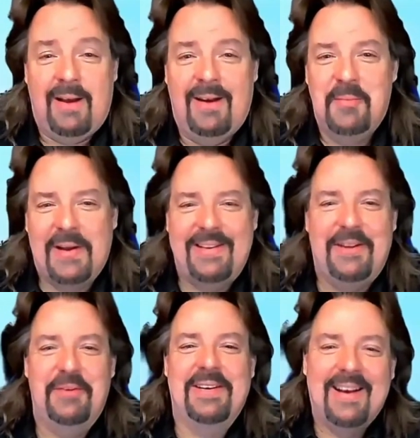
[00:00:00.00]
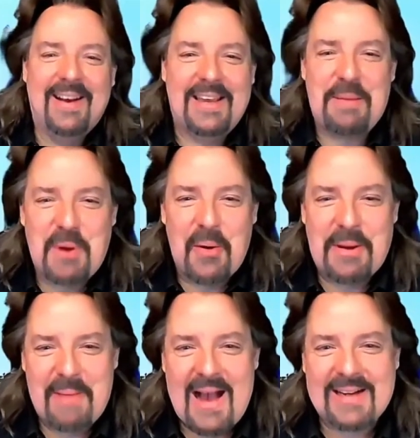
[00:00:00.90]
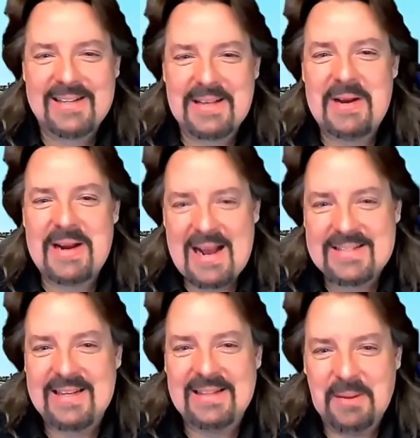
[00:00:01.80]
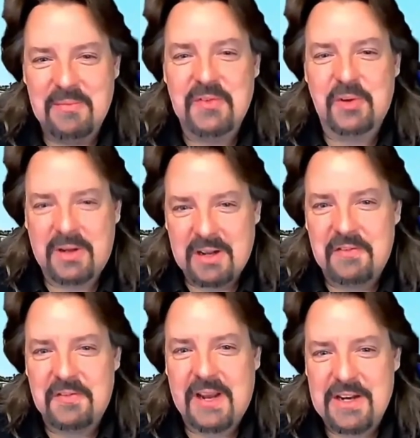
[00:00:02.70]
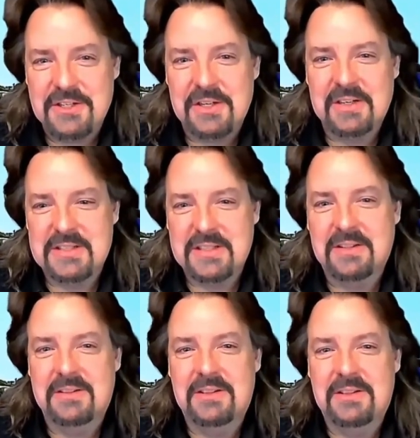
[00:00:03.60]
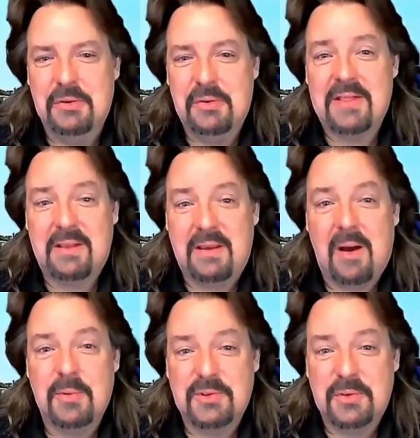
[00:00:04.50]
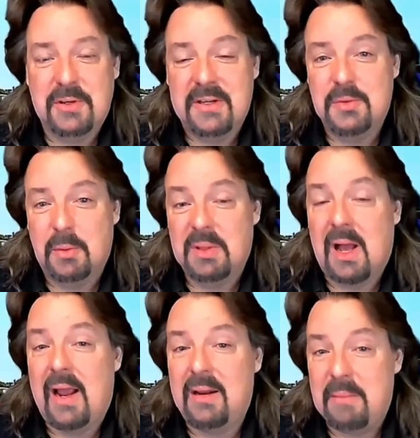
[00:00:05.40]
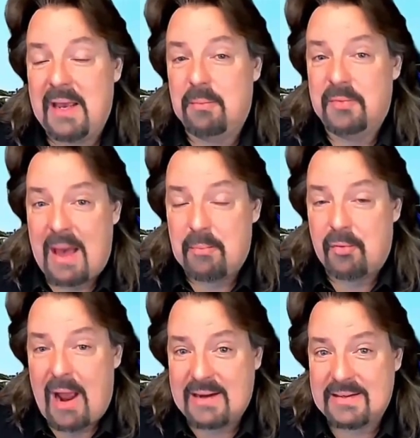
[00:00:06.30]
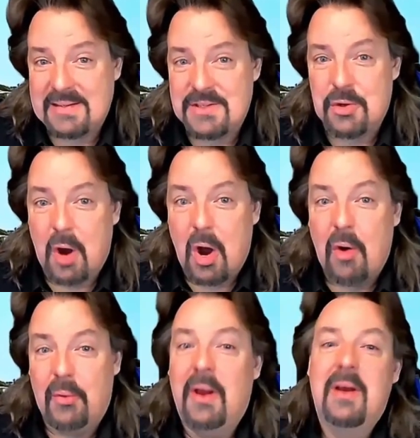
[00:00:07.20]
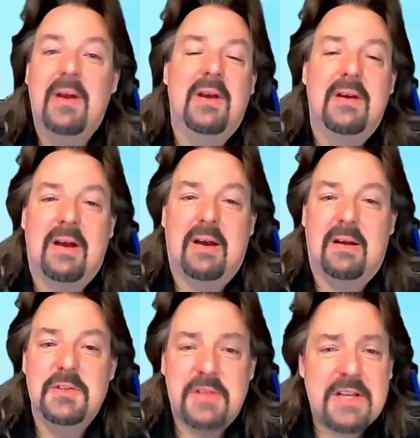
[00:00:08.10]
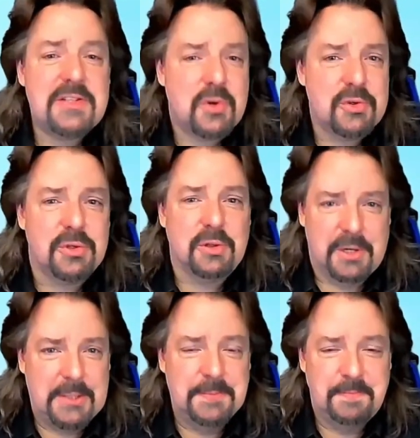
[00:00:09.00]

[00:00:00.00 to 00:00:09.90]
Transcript: but you can keep going back to them and asking them to, for clarification until you get the opportunity to apply and make that practice your own uh, so that's social learning.